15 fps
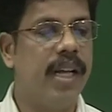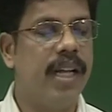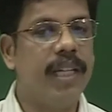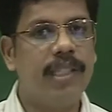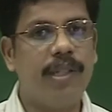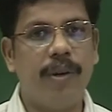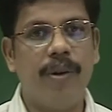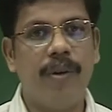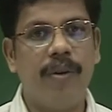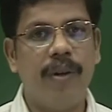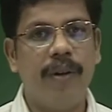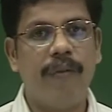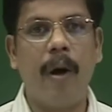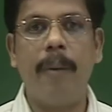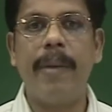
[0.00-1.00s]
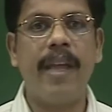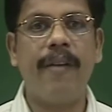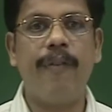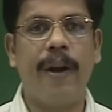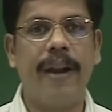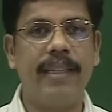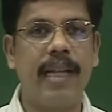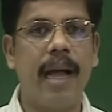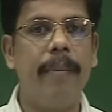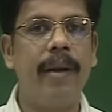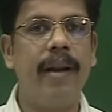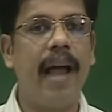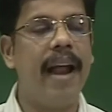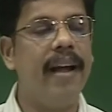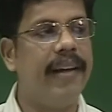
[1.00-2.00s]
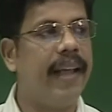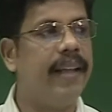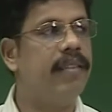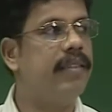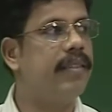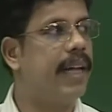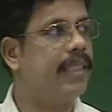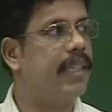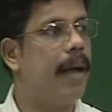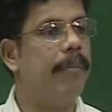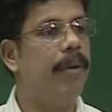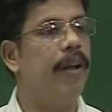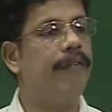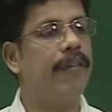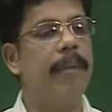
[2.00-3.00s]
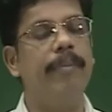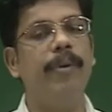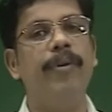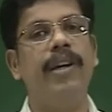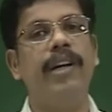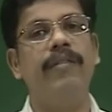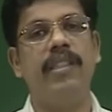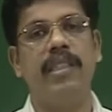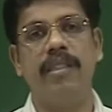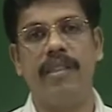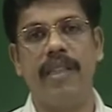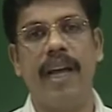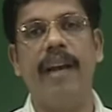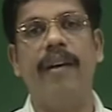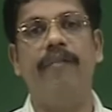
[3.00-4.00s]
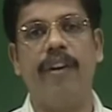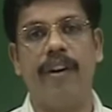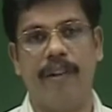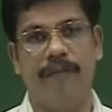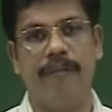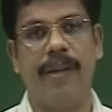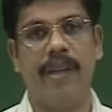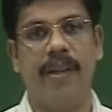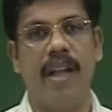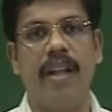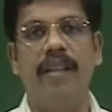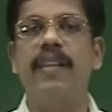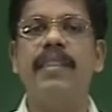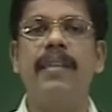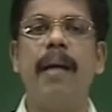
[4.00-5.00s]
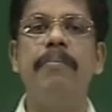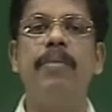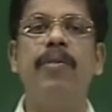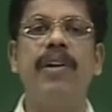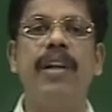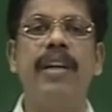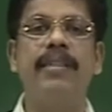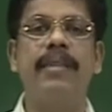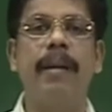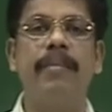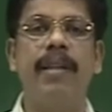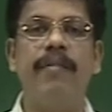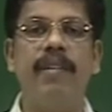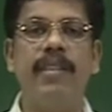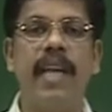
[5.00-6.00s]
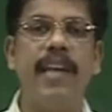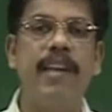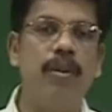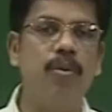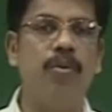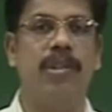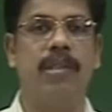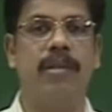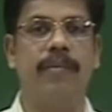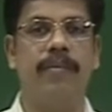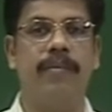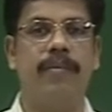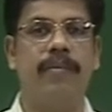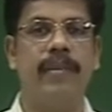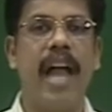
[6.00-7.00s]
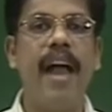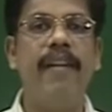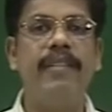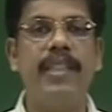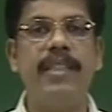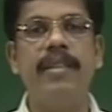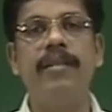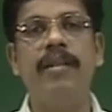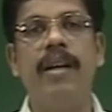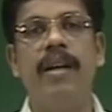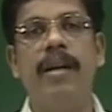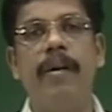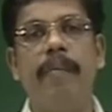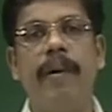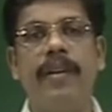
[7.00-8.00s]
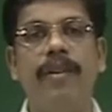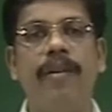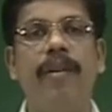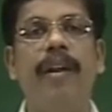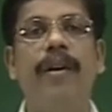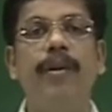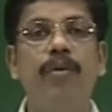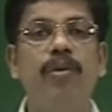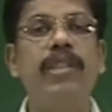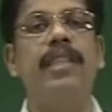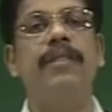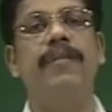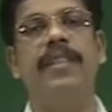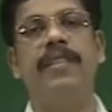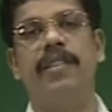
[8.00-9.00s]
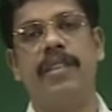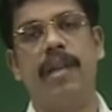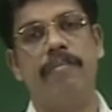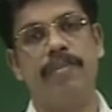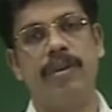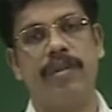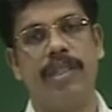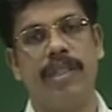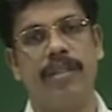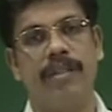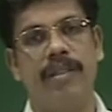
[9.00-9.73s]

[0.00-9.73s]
So, for me, for example, I will take this example of computer which is there in front of me. This computer is something which I use. I have certain particular uses with this computer.